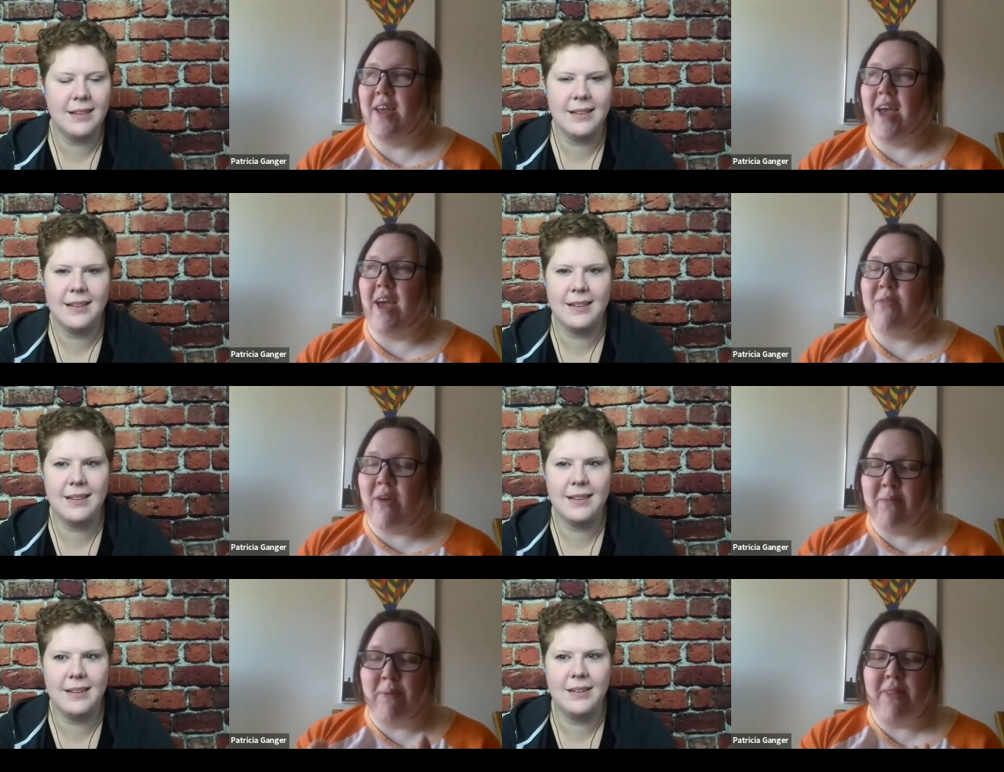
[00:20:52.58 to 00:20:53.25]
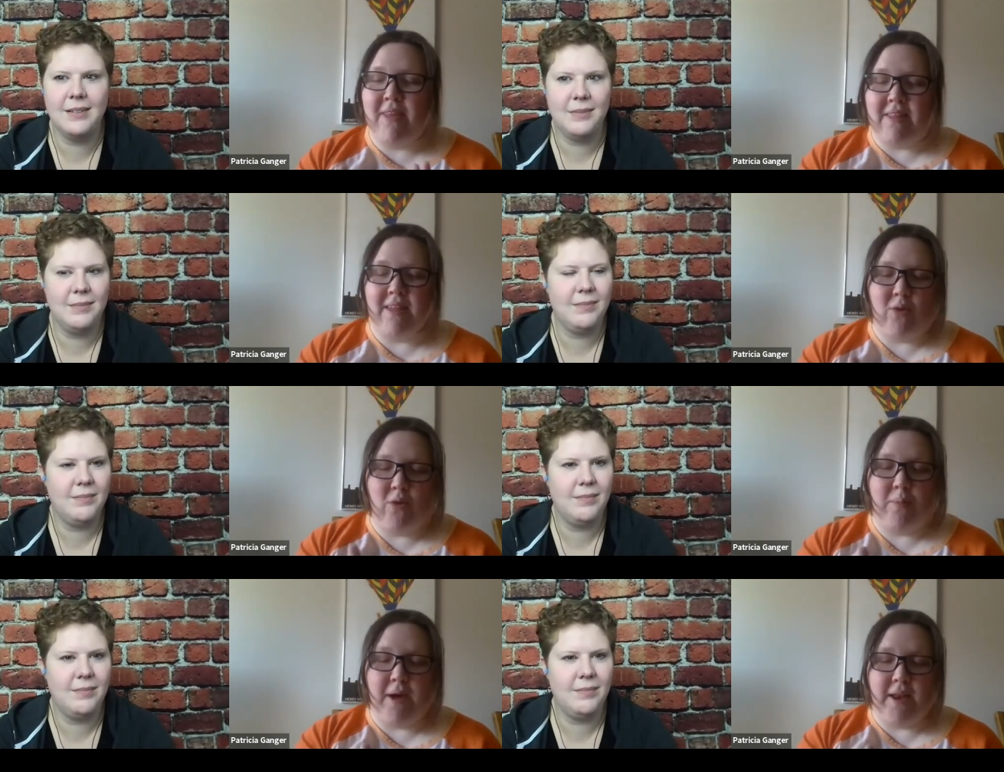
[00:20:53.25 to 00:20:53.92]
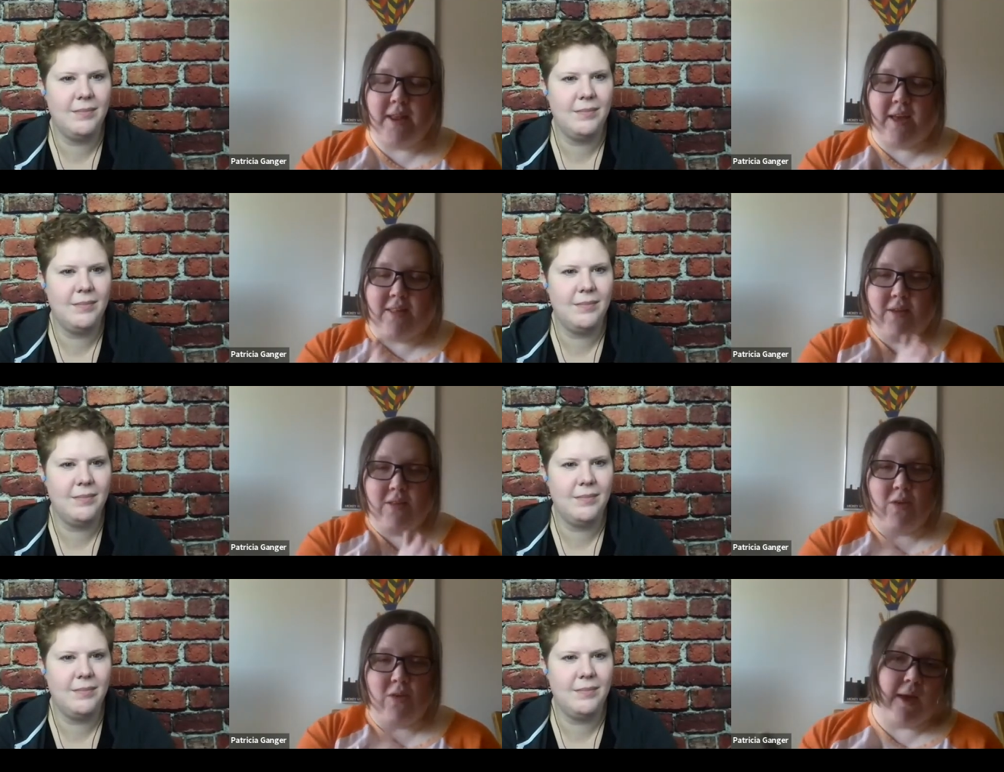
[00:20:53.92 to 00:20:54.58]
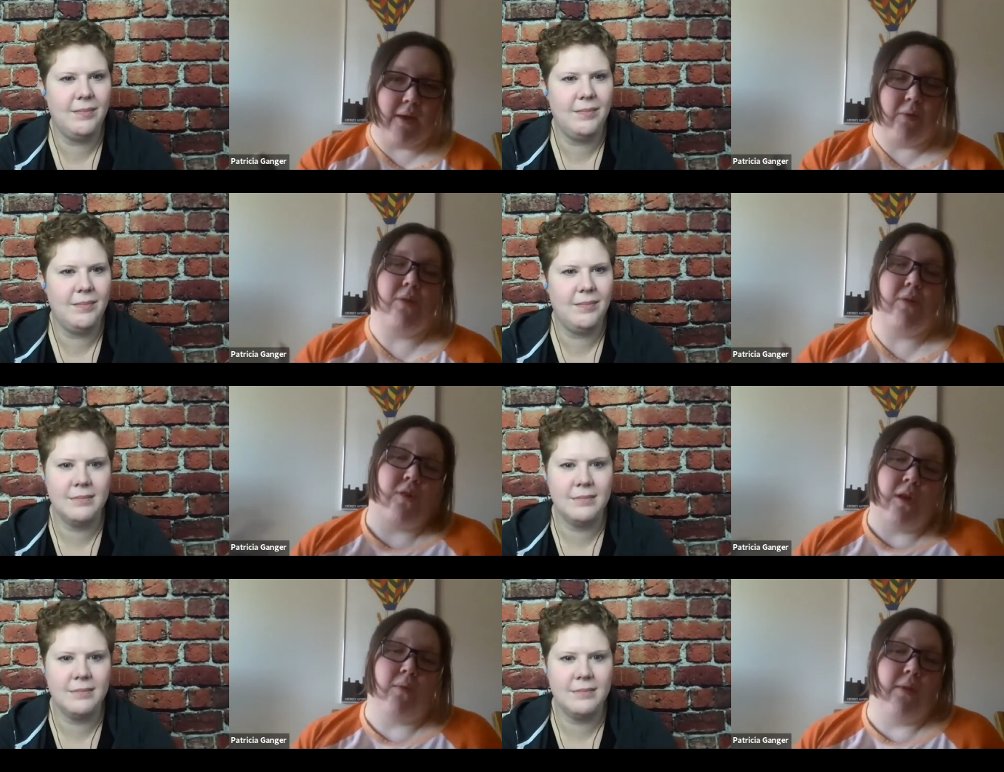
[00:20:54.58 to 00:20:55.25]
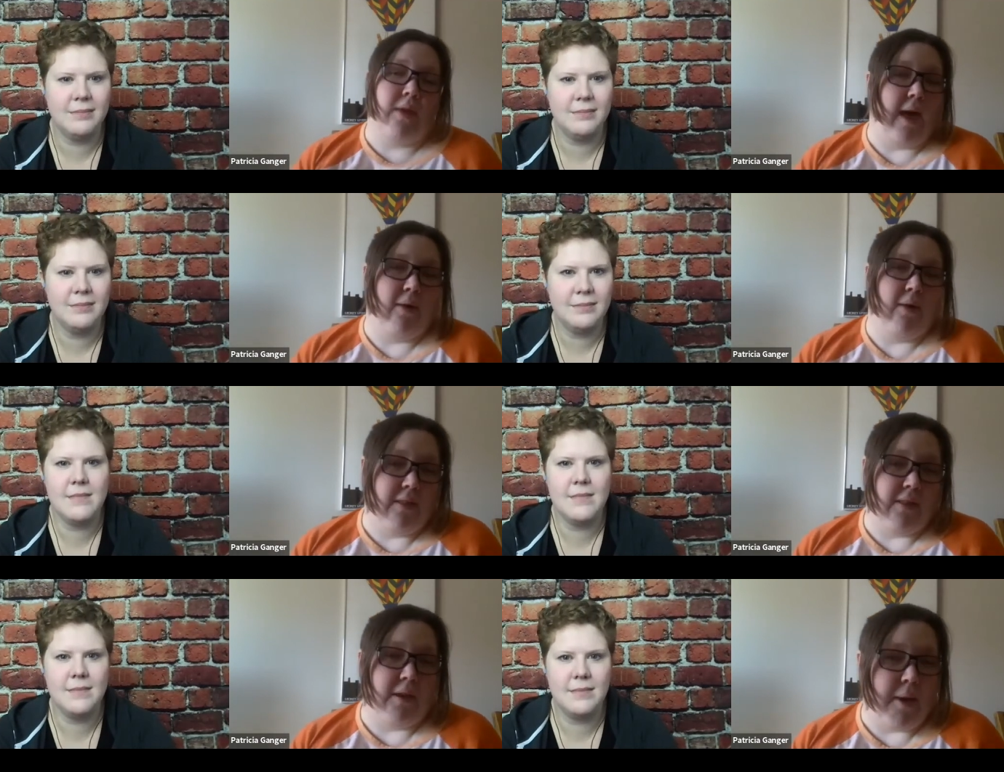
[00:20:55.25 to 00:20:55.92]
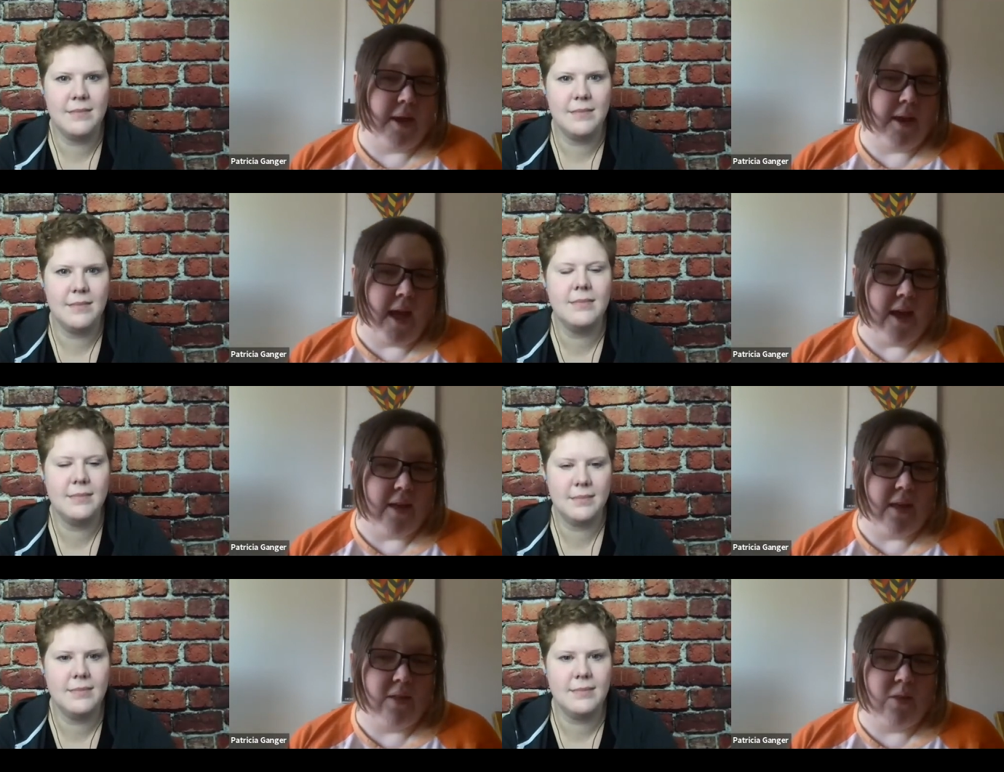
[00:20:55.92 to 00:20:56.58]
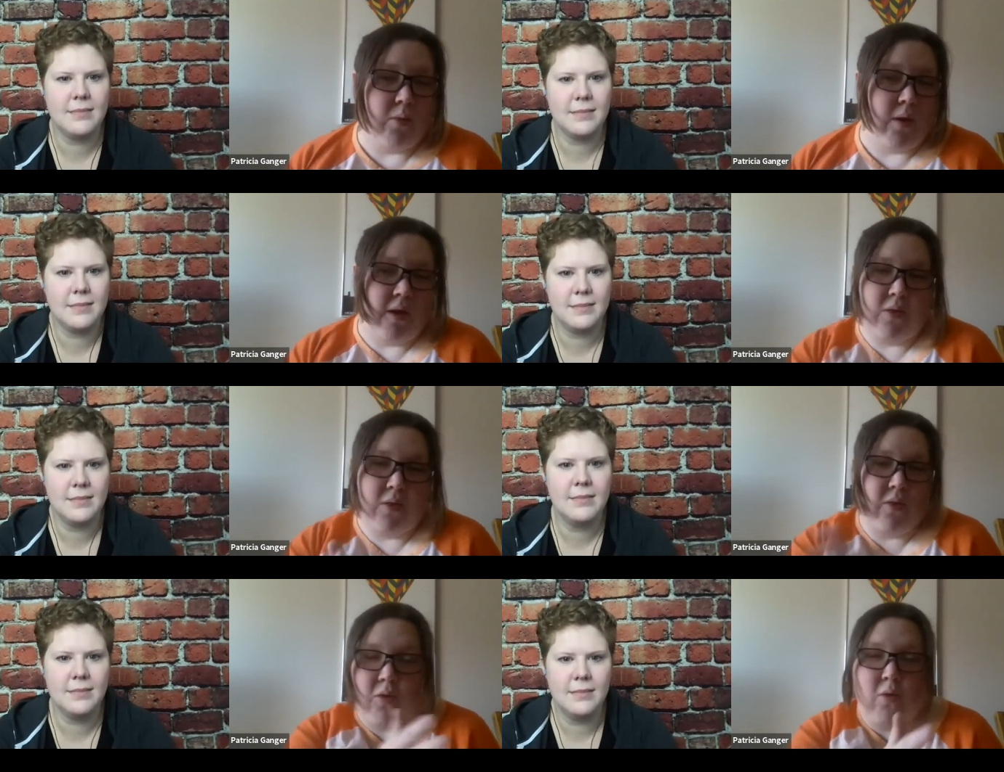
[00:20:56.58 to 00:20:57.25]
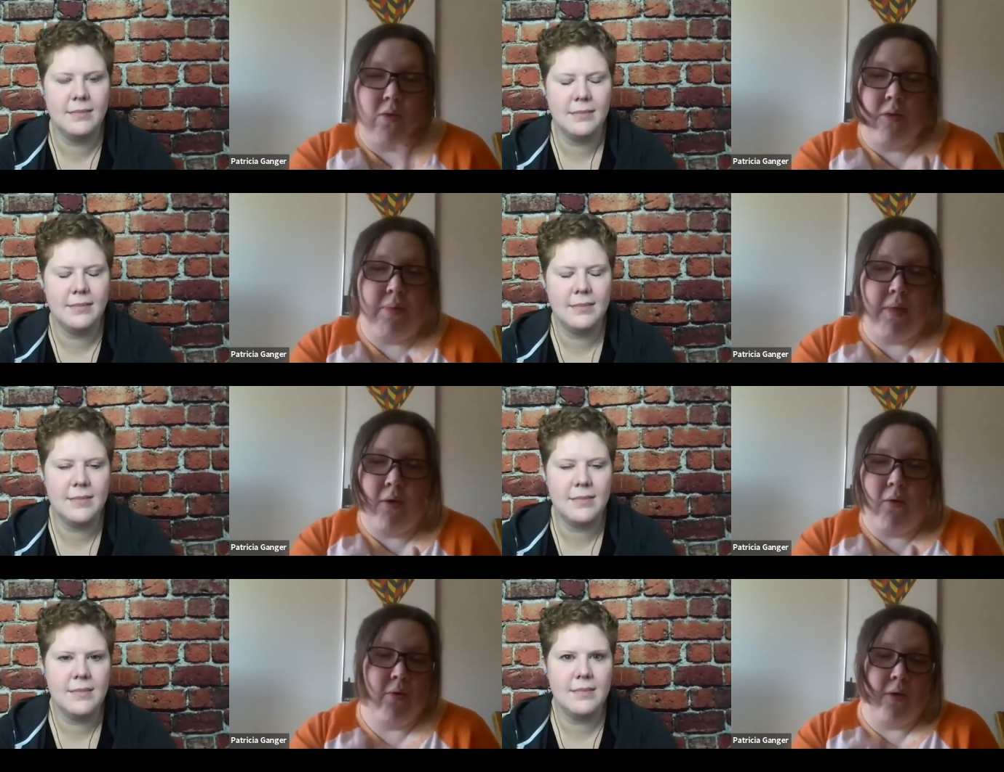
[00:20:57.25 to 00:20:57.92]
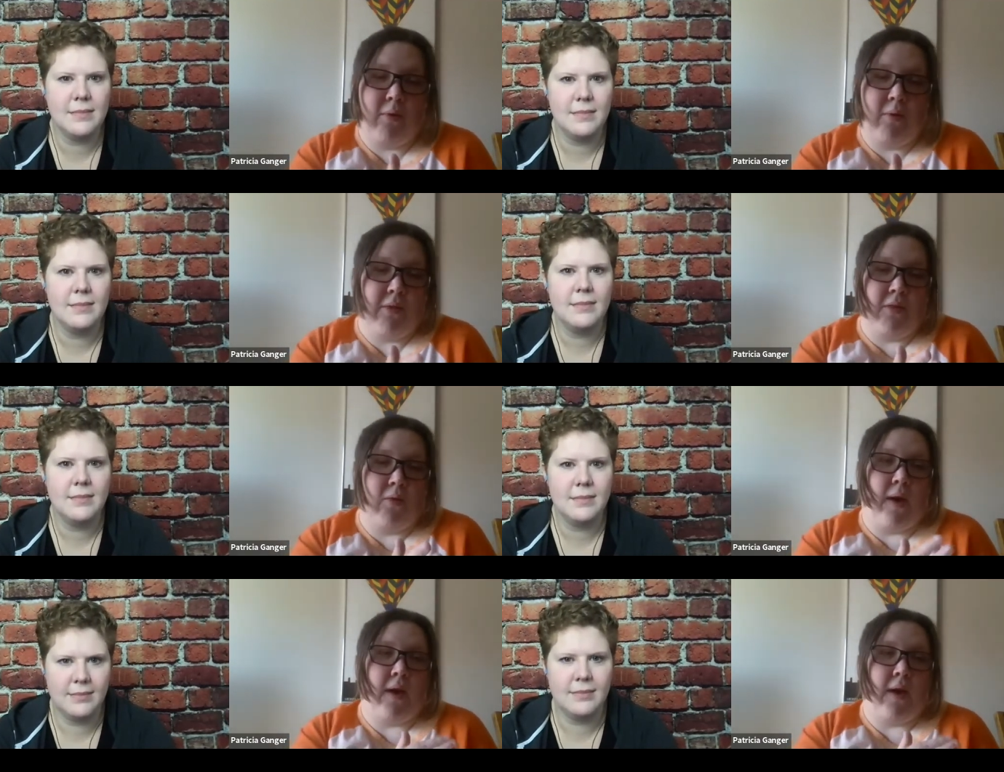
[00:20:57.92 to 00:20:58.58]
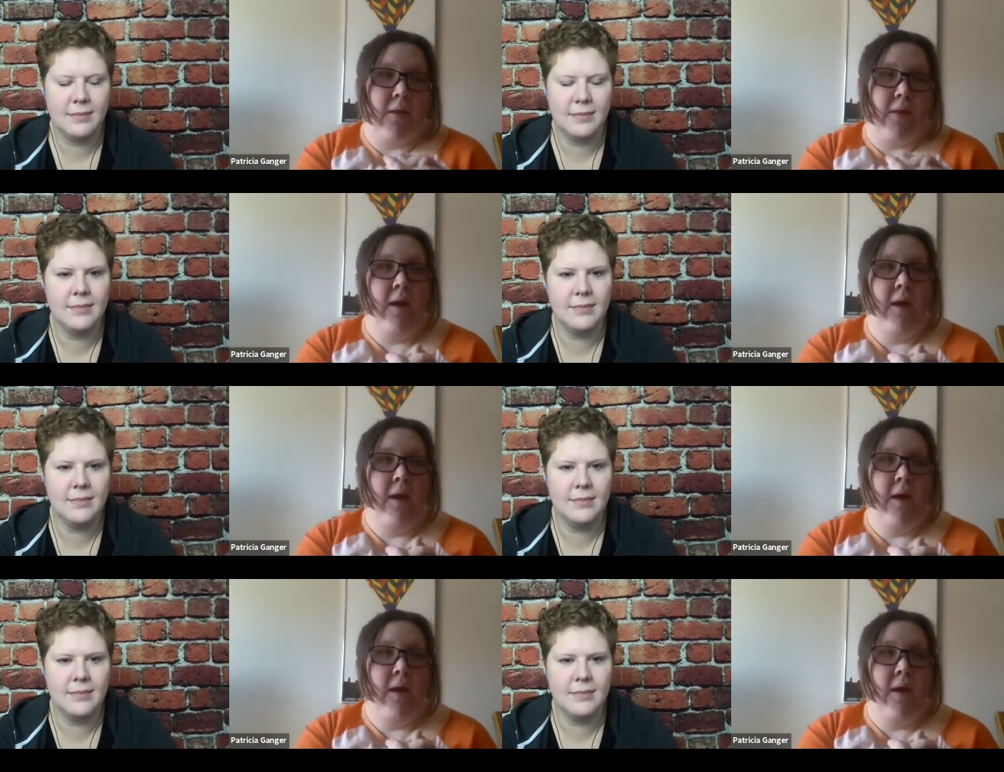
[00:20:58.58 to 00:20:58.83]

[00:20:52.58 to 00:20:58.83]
Speaker 1: if I've been listening to a podcast on two X, which is generally how I listen to podcasts, I do not turn them low, lower than two X.